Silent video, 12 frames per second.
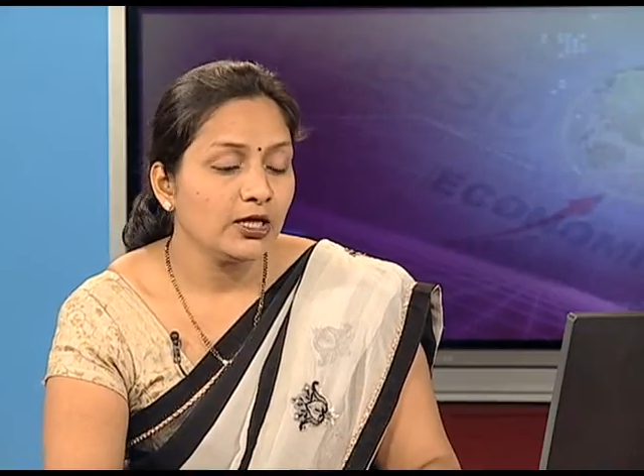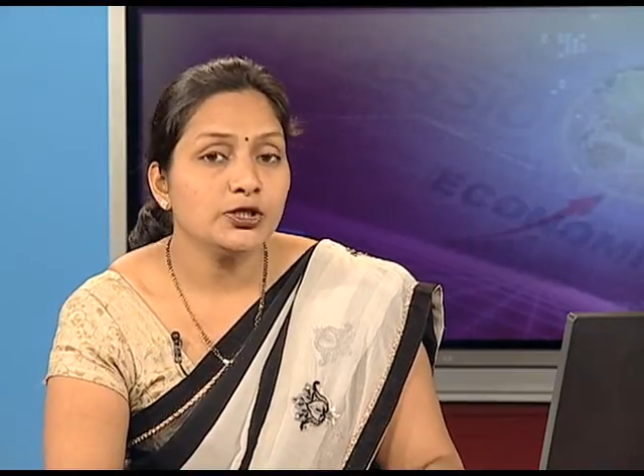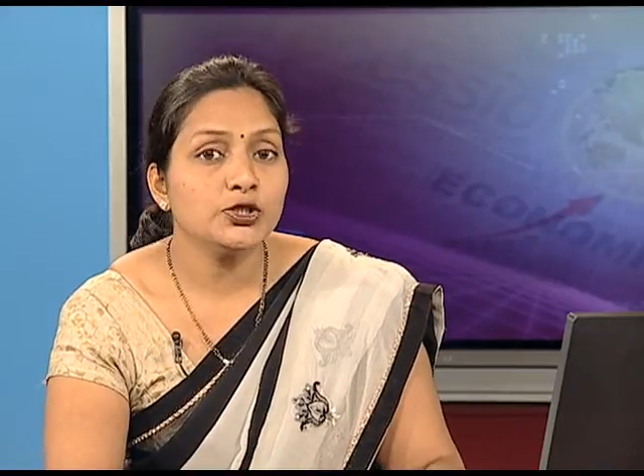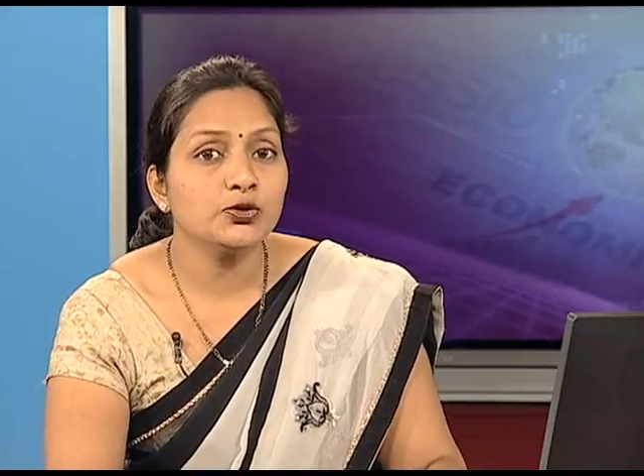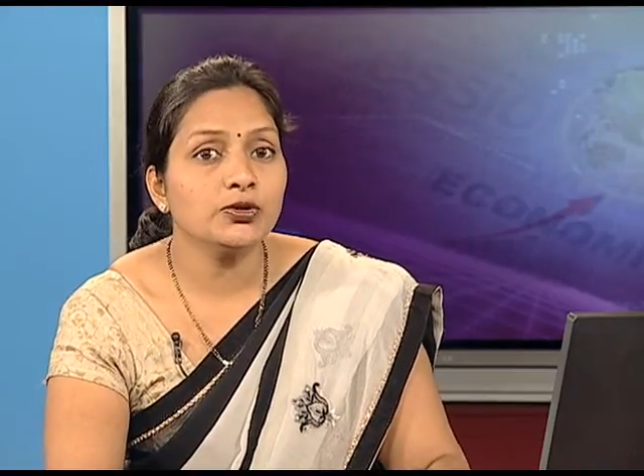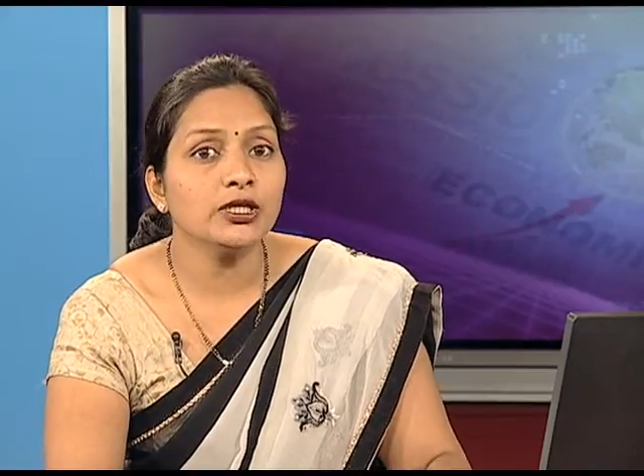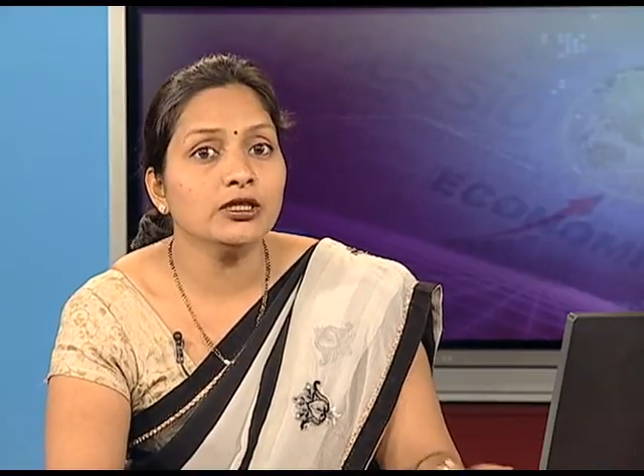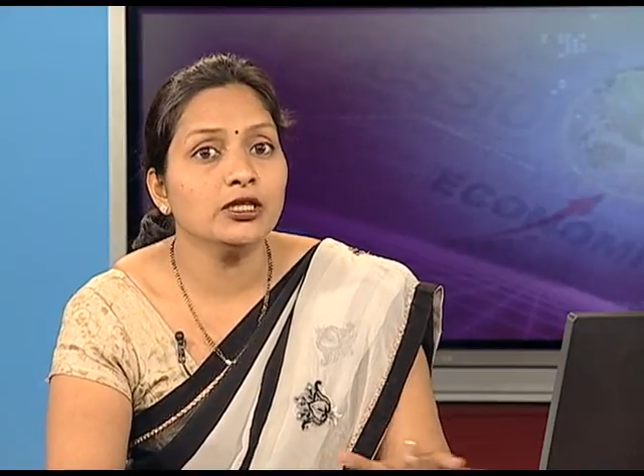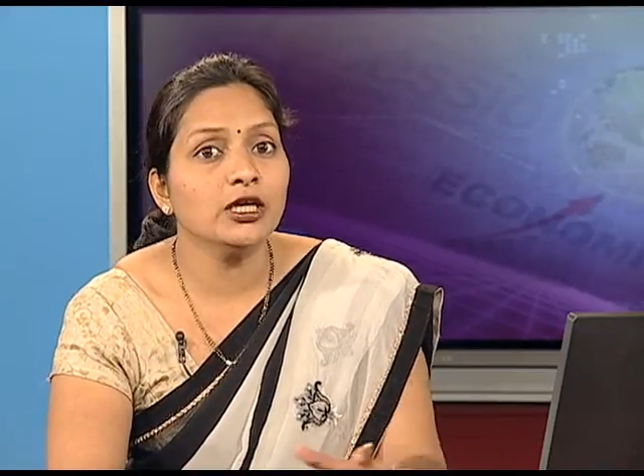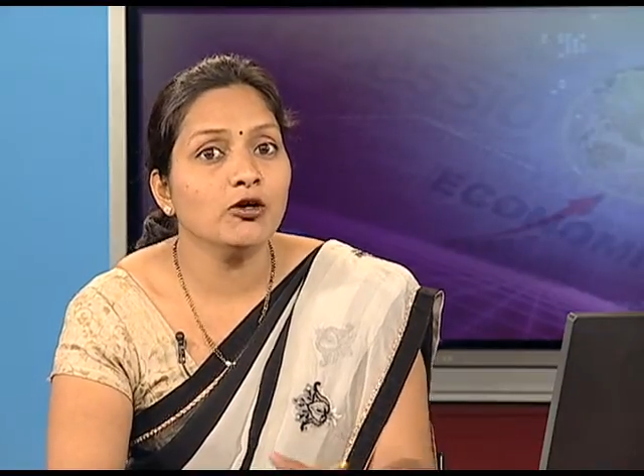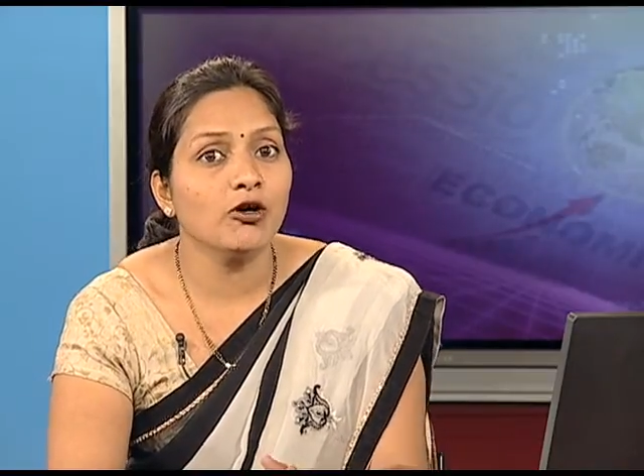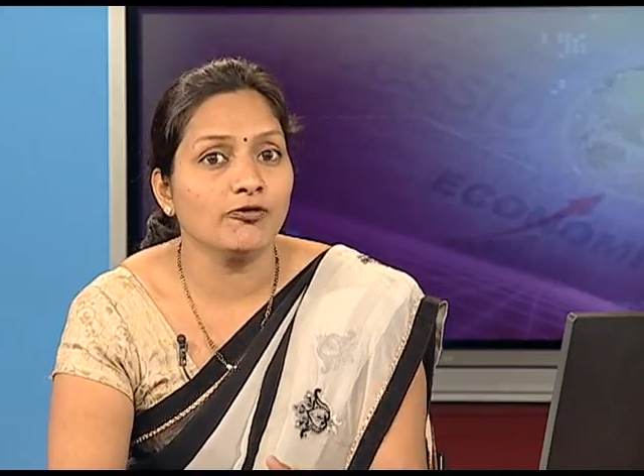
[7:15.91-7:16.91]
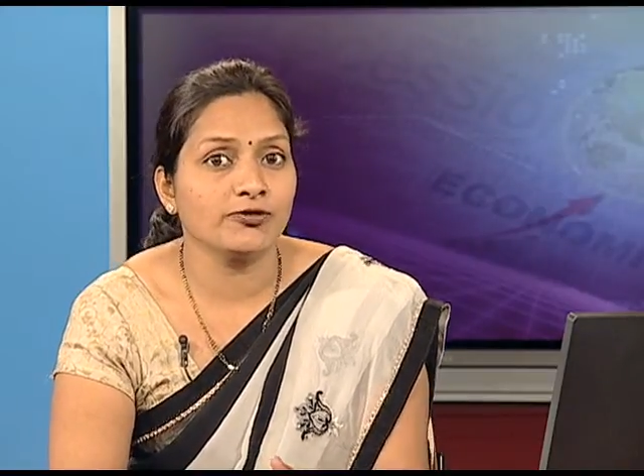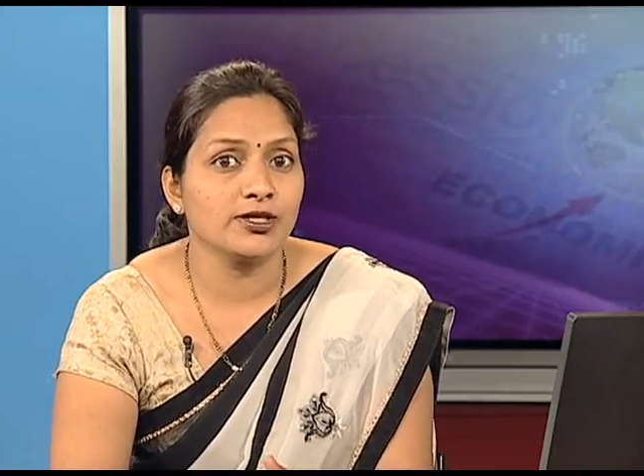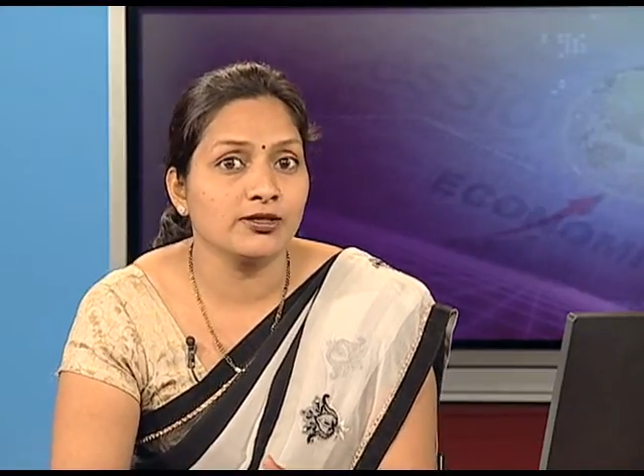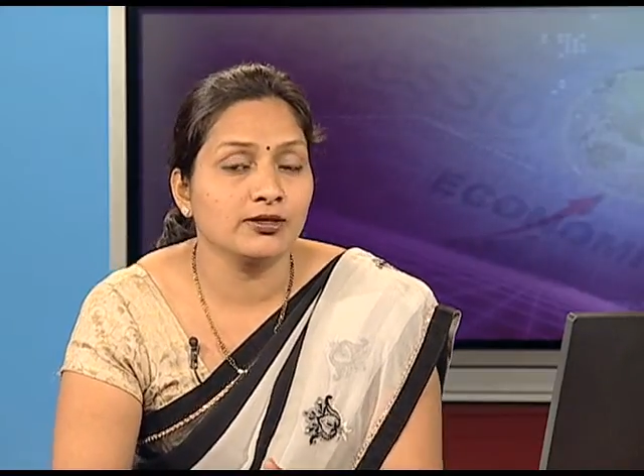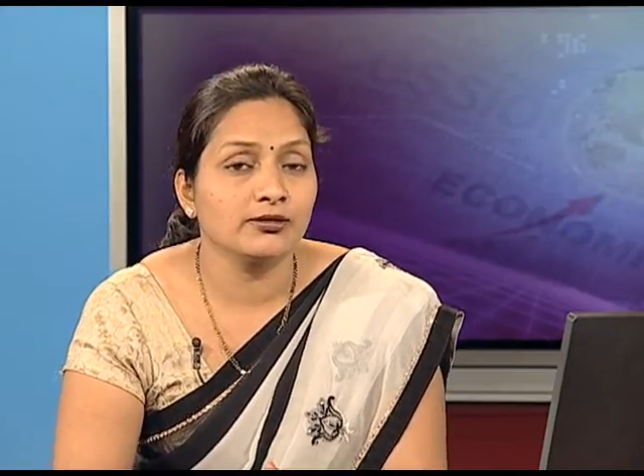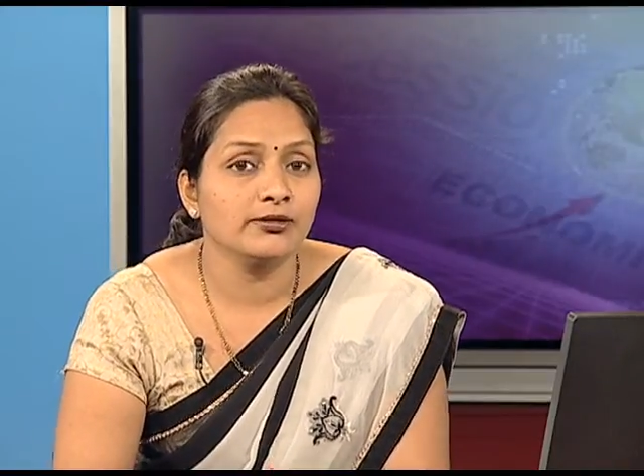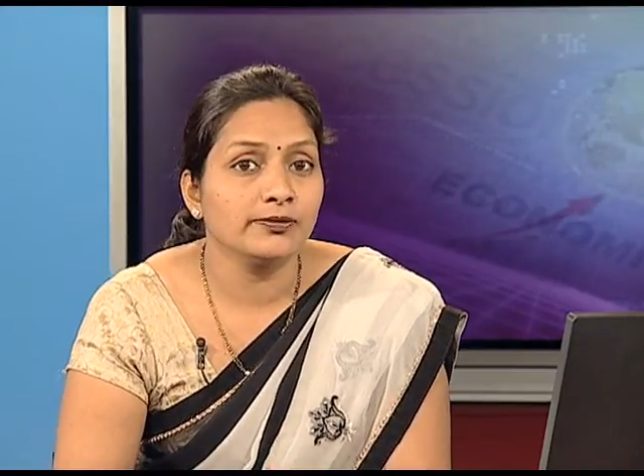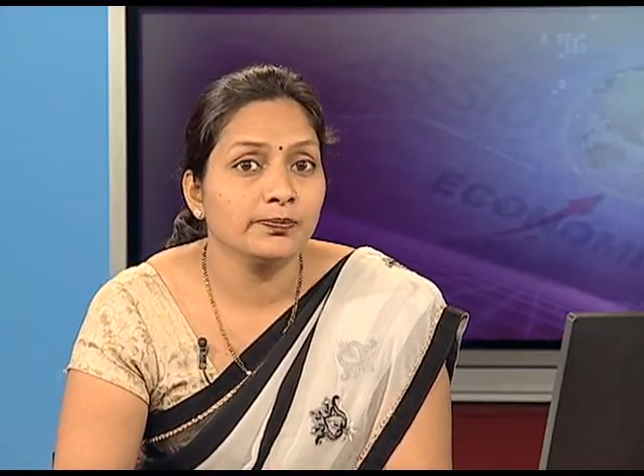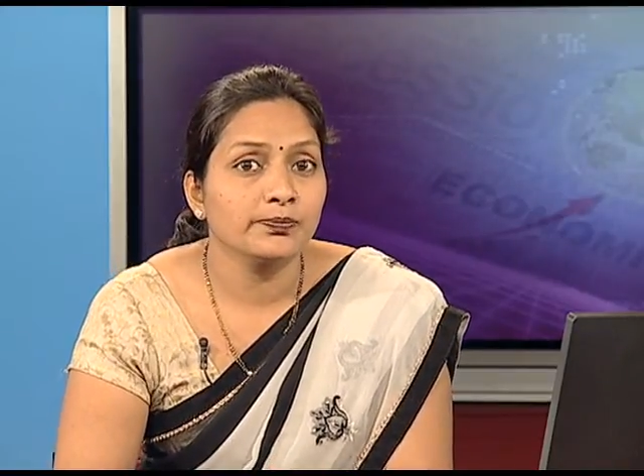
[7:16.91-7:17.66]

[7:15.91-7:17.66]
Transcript: during the off-season.